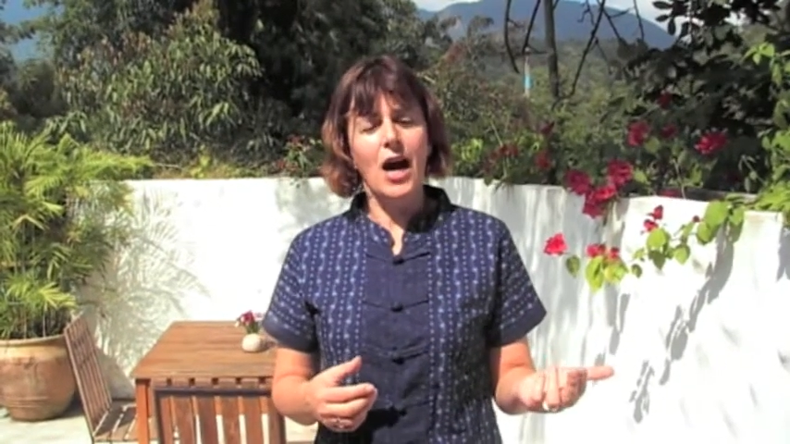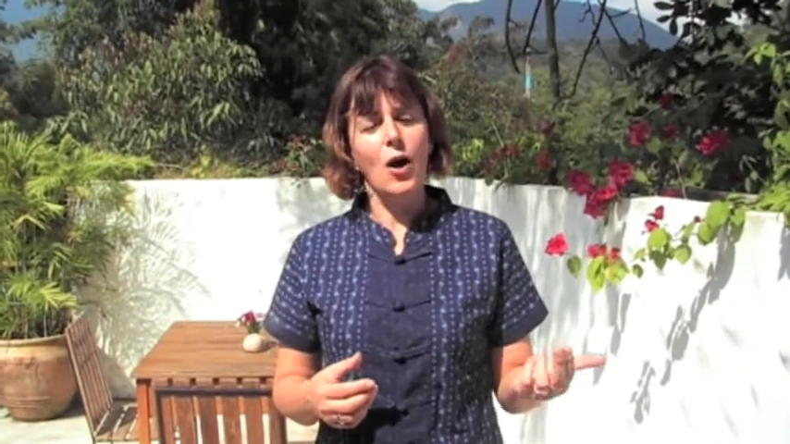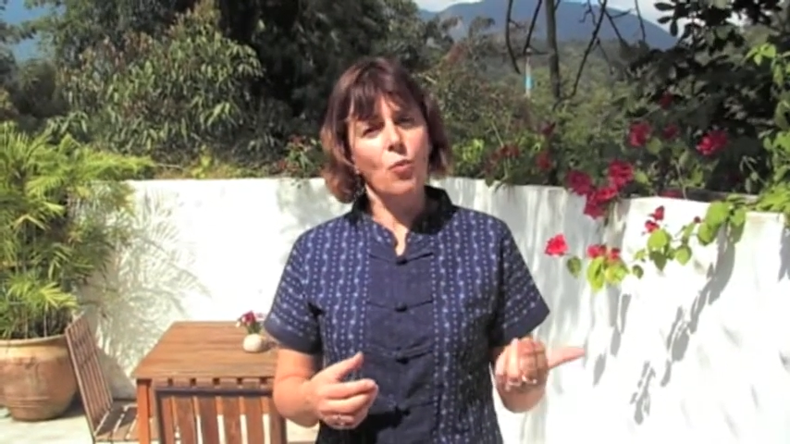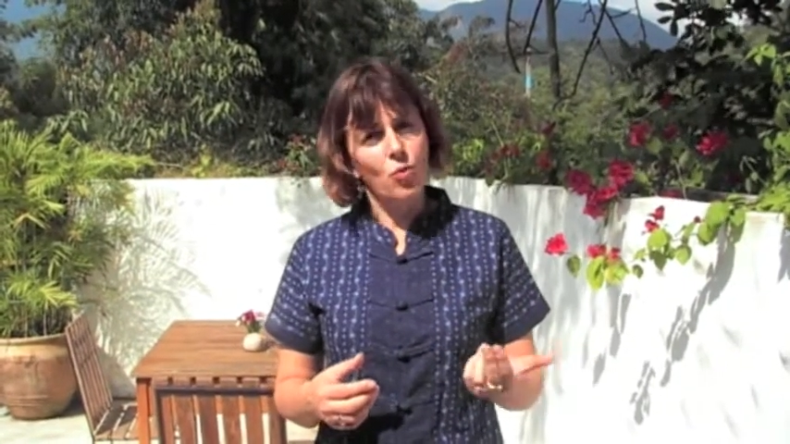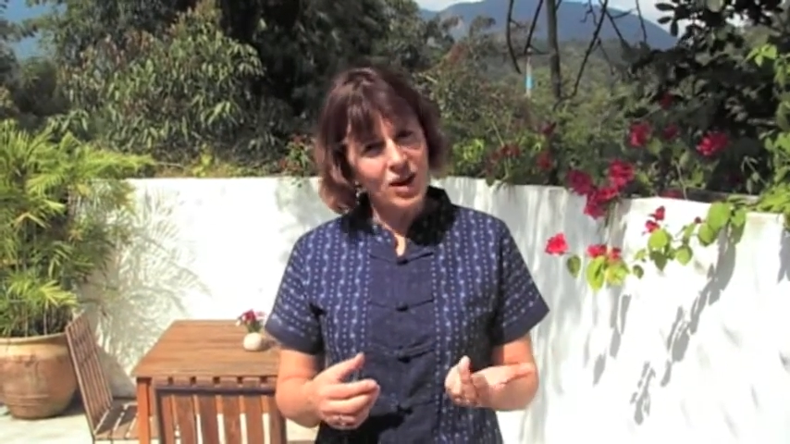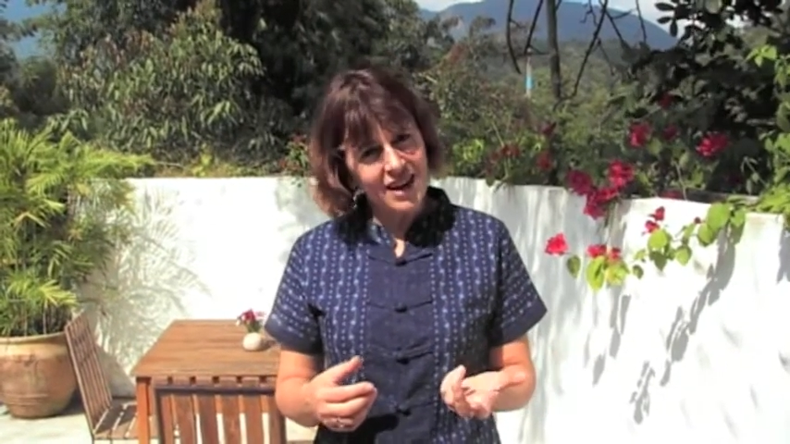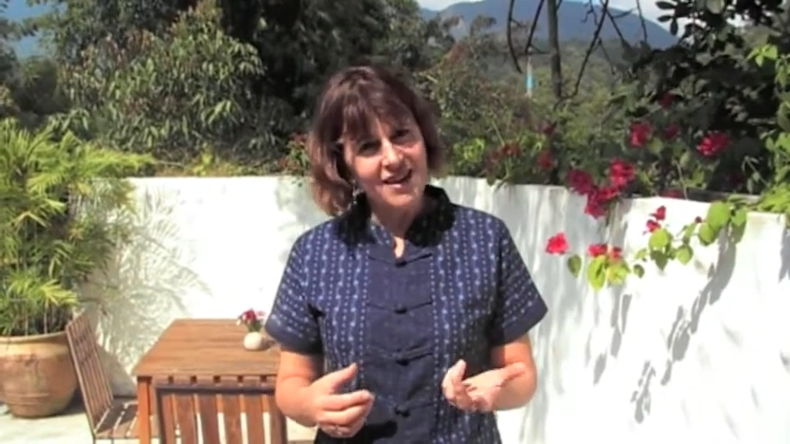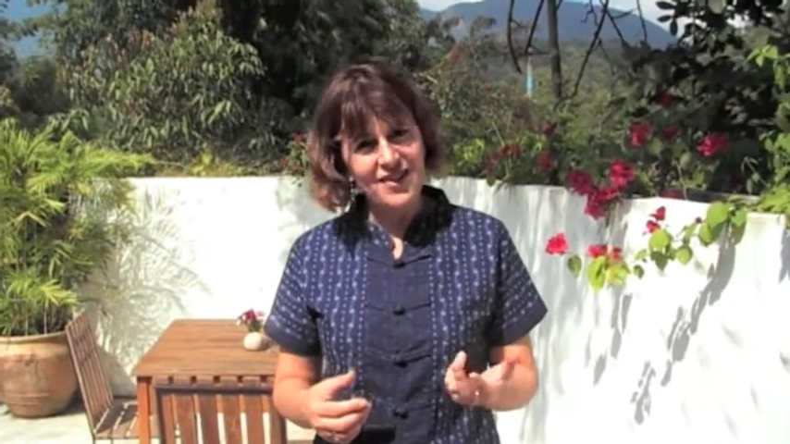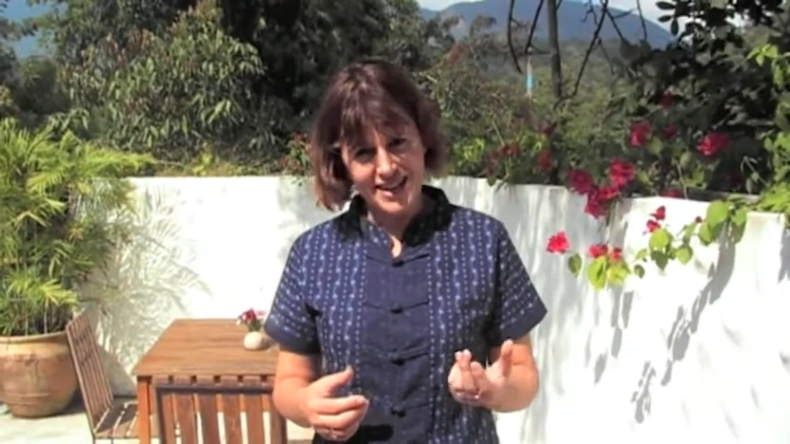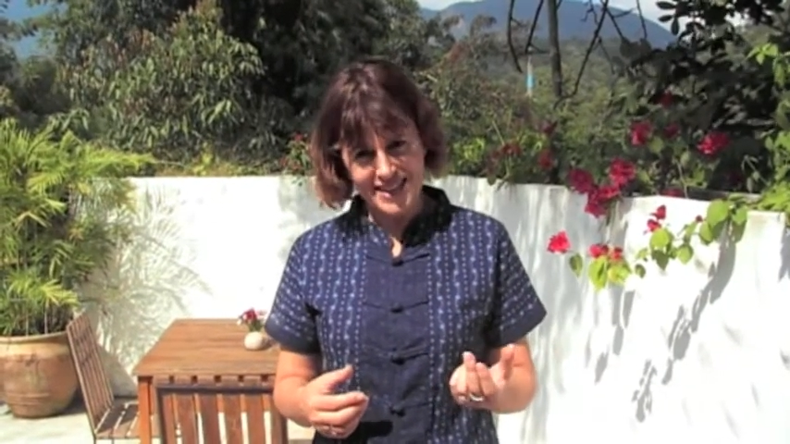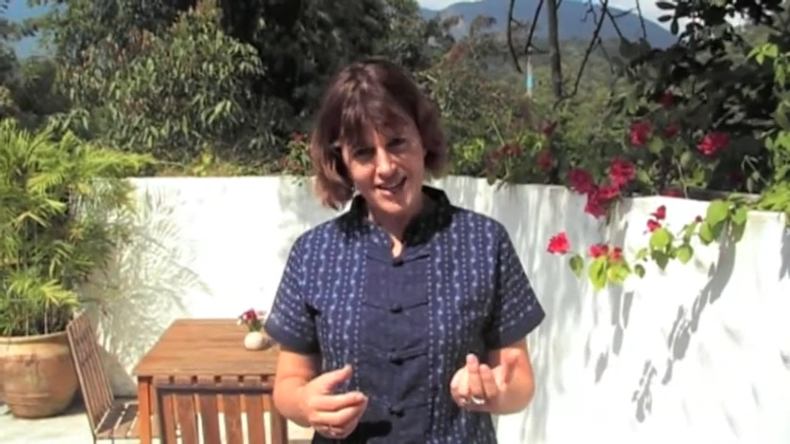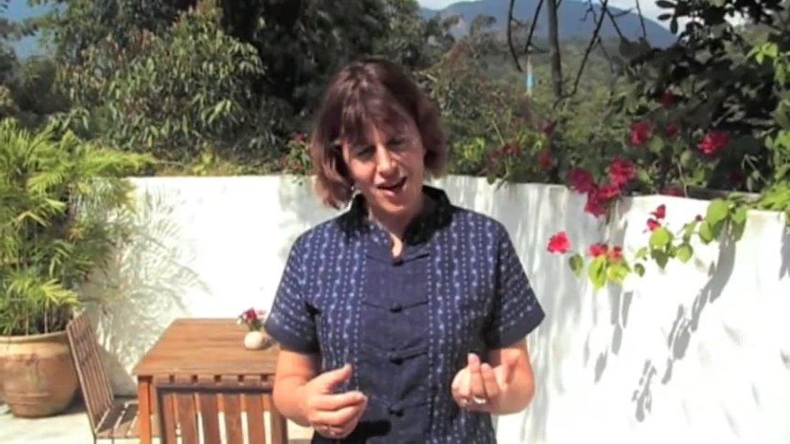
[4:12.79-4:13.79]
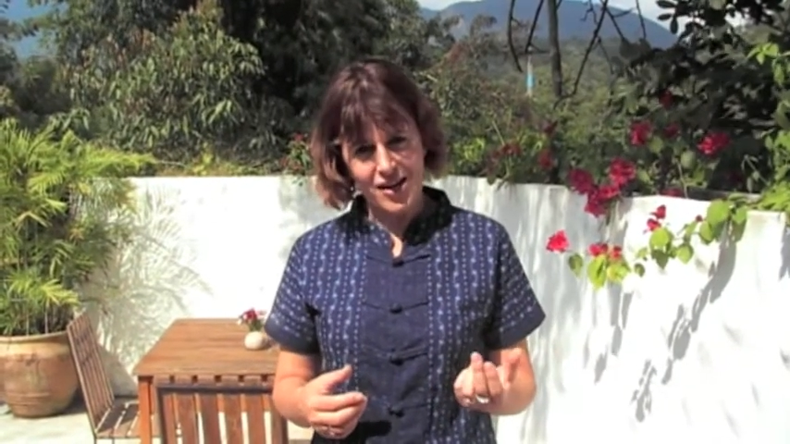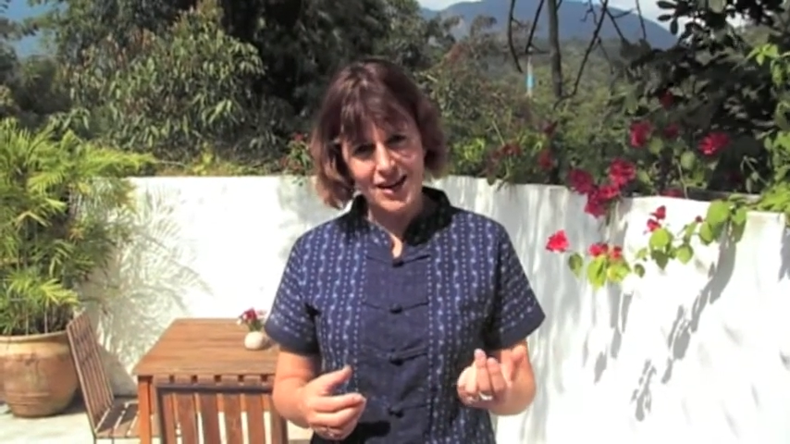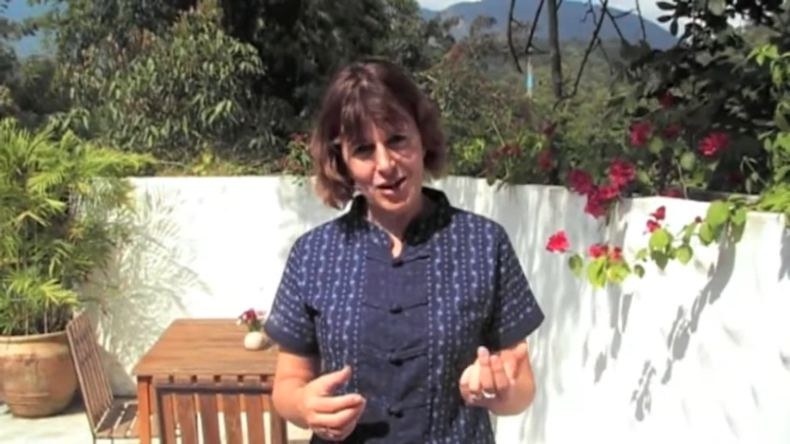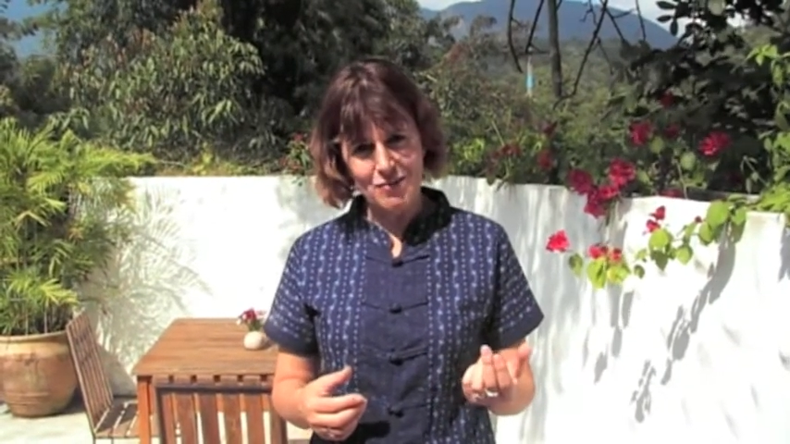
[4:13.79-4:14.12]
and where things are in